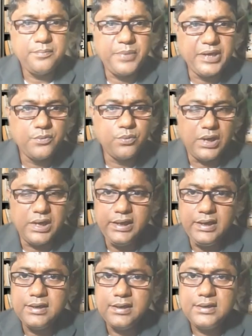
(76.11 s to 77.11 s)
big
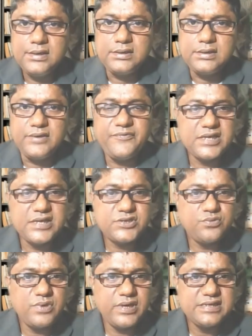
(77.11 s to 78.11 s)
one. The
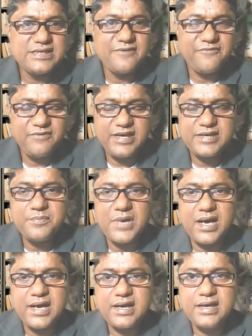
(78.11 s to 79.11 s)
first one is affiliate
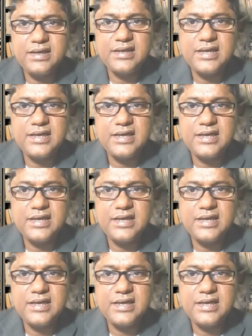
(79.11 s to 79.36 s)
marketing.